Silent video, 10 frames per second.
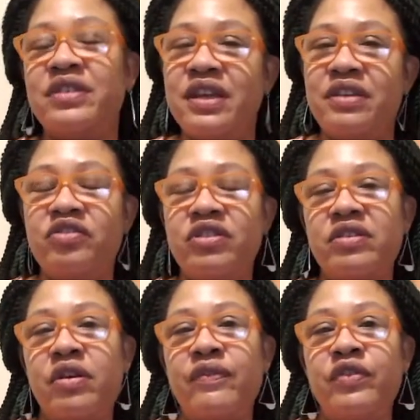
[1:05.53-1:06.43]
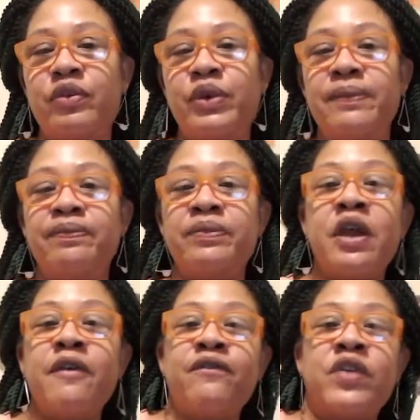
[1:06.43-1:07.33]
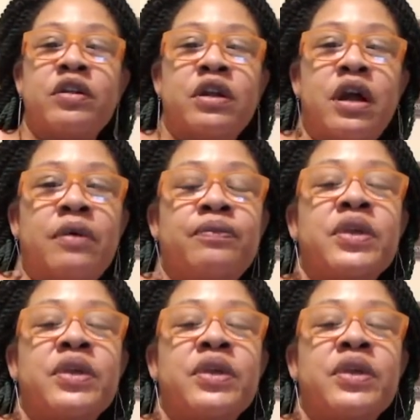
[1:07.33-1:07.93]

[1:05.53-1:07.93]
Energies are fluid. Virgo,